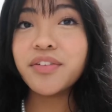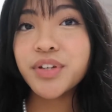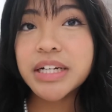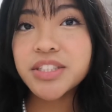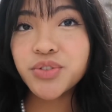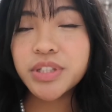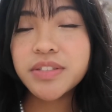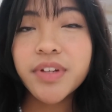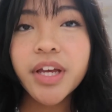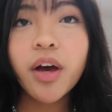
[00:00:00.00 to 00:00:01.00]
If you guys enjoy
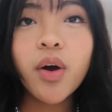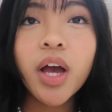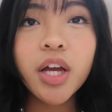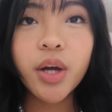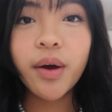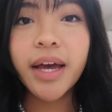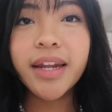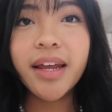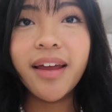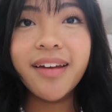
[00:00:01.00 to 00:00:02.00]
this video, go
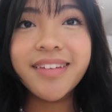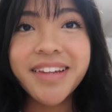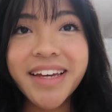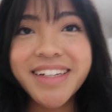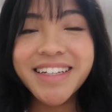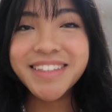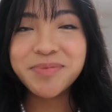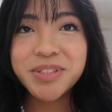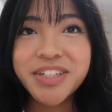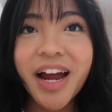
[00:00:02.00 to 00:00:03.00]
ahead and like and
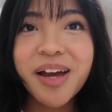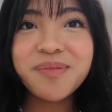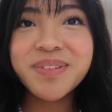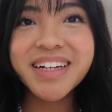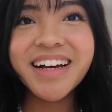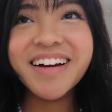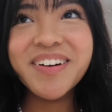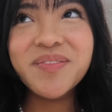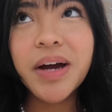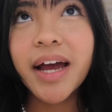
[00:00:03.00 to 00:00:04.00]
subscribe.
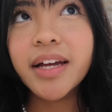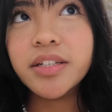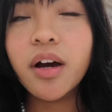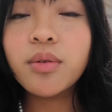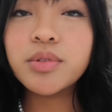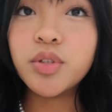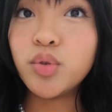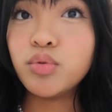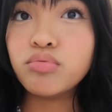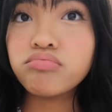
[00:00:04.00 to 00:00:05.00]
Um, I don't
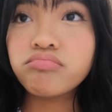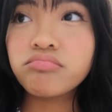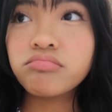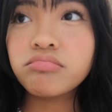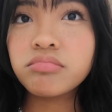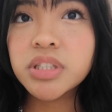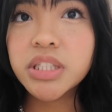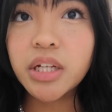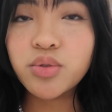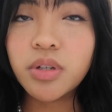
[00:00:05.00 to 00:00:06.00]
do
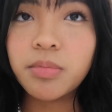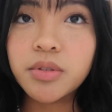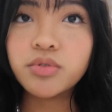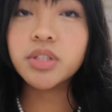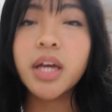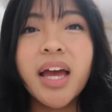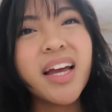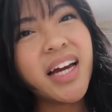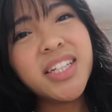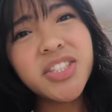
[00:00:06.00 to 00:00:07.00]
scheduled uploads.
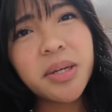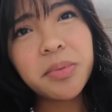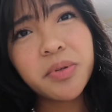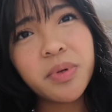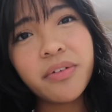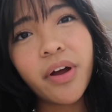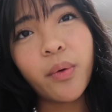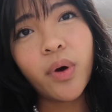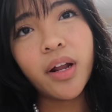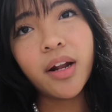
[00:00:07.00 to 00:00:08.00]
Kind of just upload whenever I
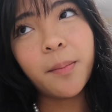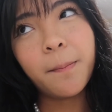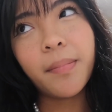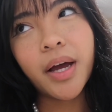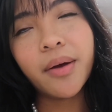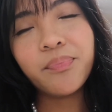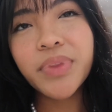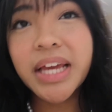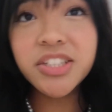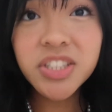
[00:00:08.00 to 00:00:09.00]
want, but
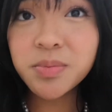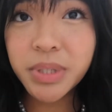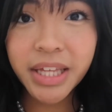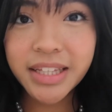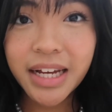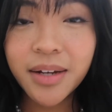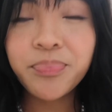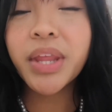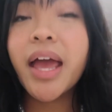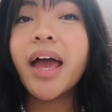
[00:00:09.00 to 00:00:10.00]
it just be like that.
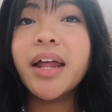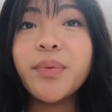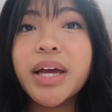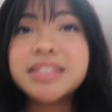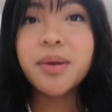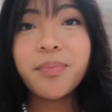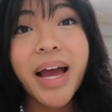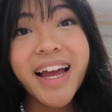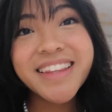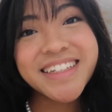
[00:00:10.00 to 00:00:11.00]
Anyways,
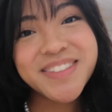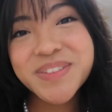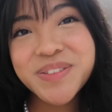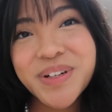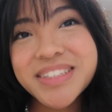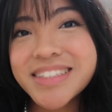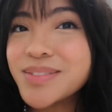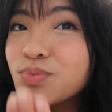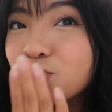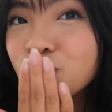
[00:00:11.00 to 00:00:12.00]
bye. Thanks so much for watching.